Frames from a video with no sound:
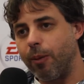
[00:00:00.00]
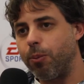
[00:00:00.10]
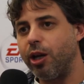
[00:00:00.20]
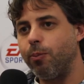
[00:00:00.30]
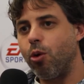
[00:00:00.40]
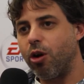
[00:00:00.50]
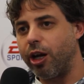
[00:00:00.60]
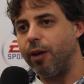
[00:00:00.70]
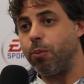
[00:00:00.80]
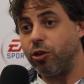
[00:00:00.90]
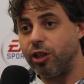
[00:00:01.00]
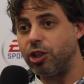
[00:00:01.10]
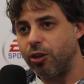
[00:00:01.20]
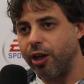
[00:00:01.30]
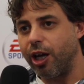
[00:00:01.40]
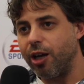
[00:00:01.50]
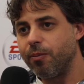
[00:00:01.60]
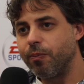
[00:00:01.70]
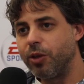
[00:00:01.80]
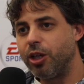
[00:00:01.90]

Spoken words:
to play more like a possession game,